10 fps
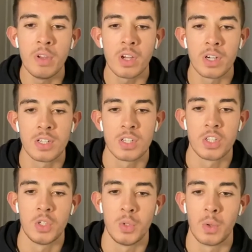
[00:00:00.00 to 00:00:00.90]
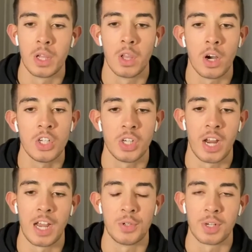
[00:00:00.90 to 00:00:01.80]
on to larger
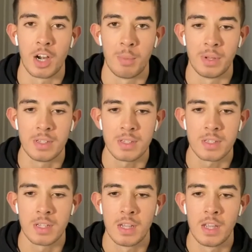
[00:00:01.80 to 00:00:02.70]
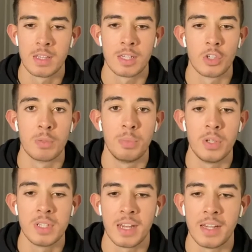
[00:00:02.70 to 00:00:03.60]
hydrocarbons, such as butane,